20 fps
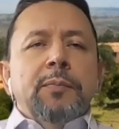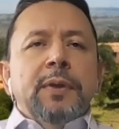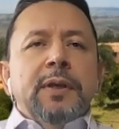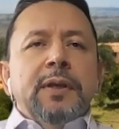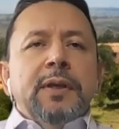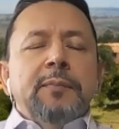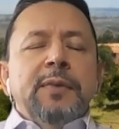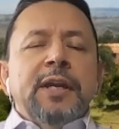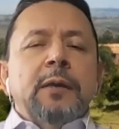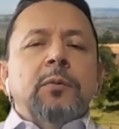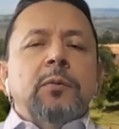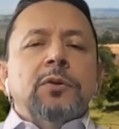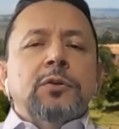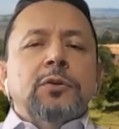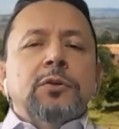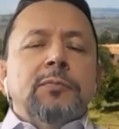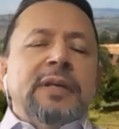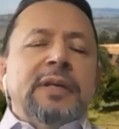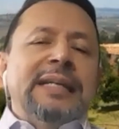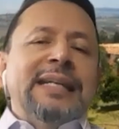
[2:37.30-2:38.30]
be able
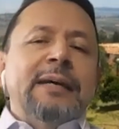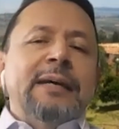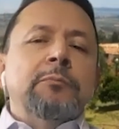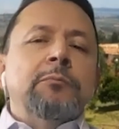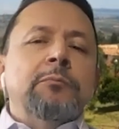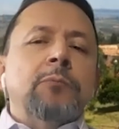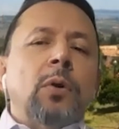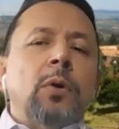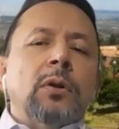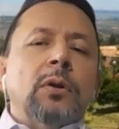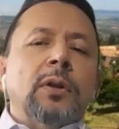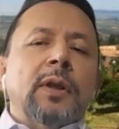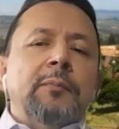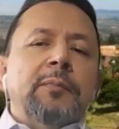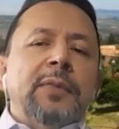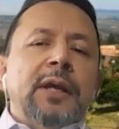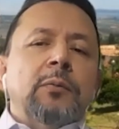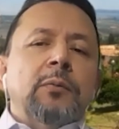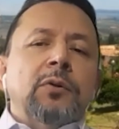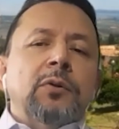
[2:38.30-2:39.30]
to be nimble
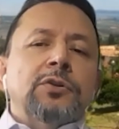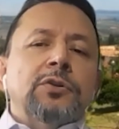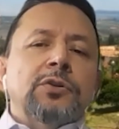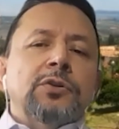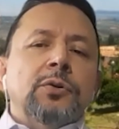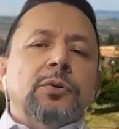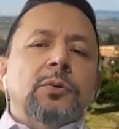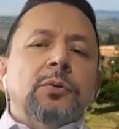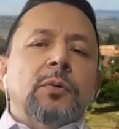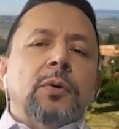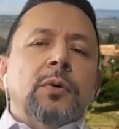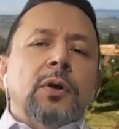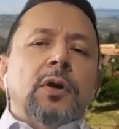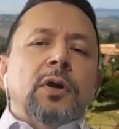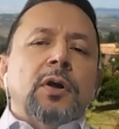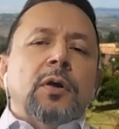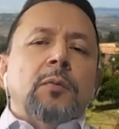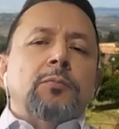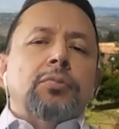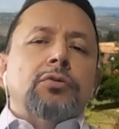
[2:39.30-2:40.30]
and be able to
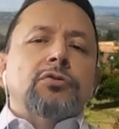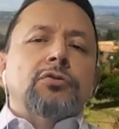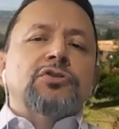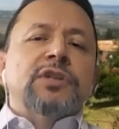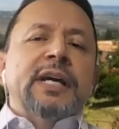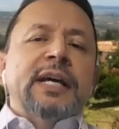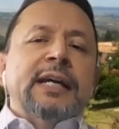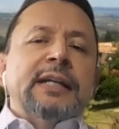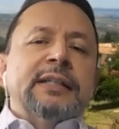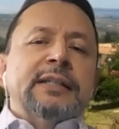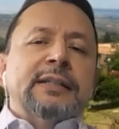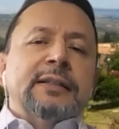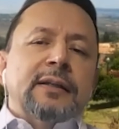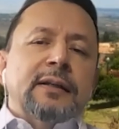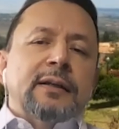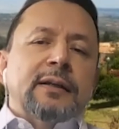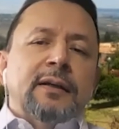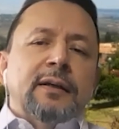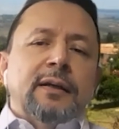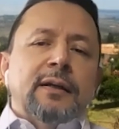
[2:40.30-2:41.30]
project
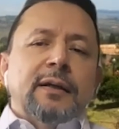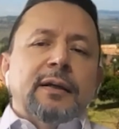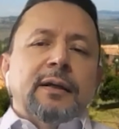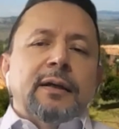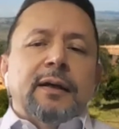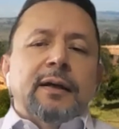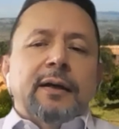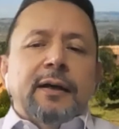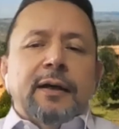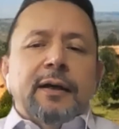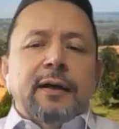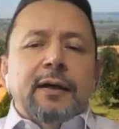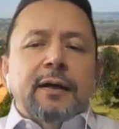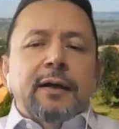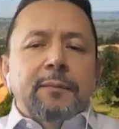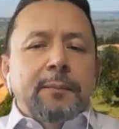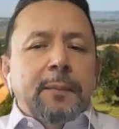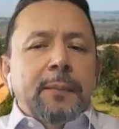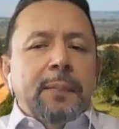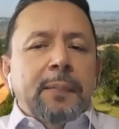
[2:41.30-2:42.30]

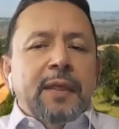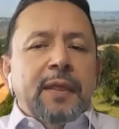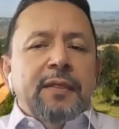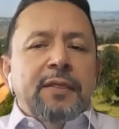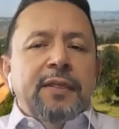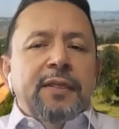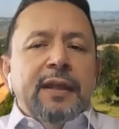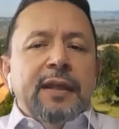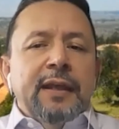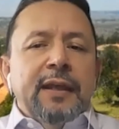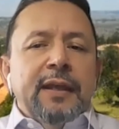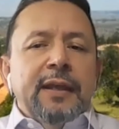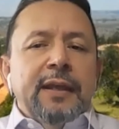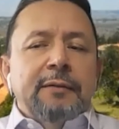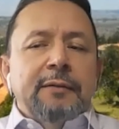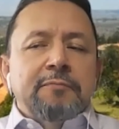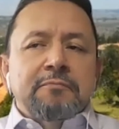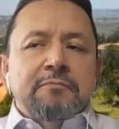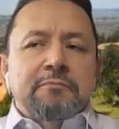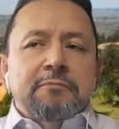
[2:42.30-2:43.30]

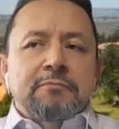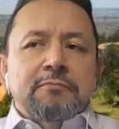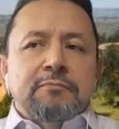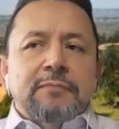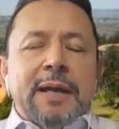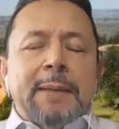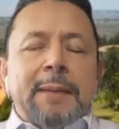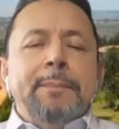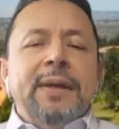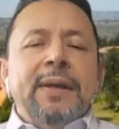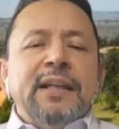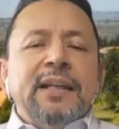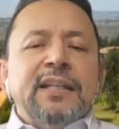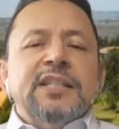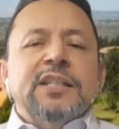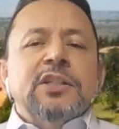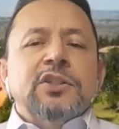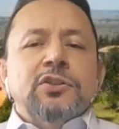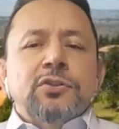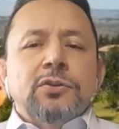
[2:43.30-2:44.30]
the
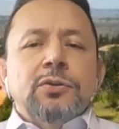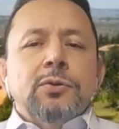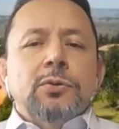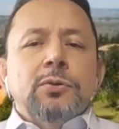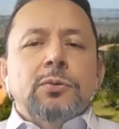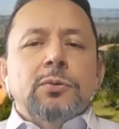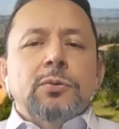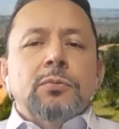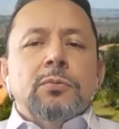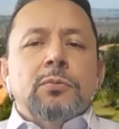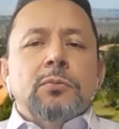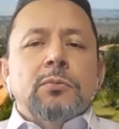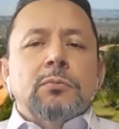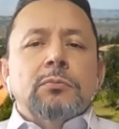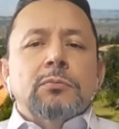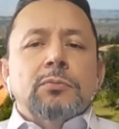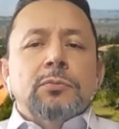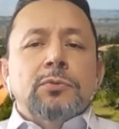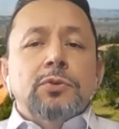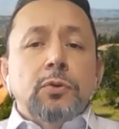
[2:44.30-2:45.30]
ability to
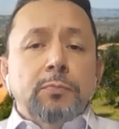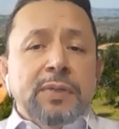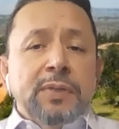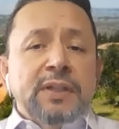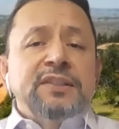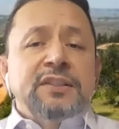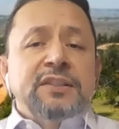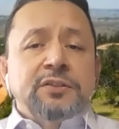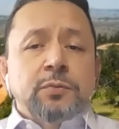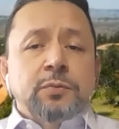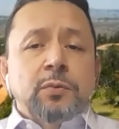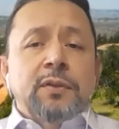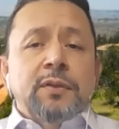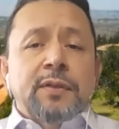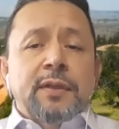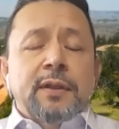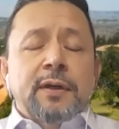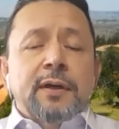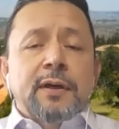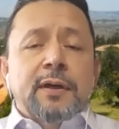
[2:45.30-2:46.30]
do business with
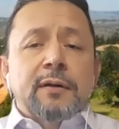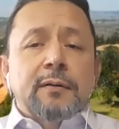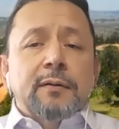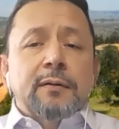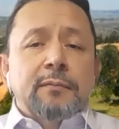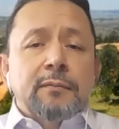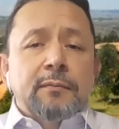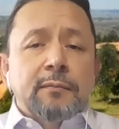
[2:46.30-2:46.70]
a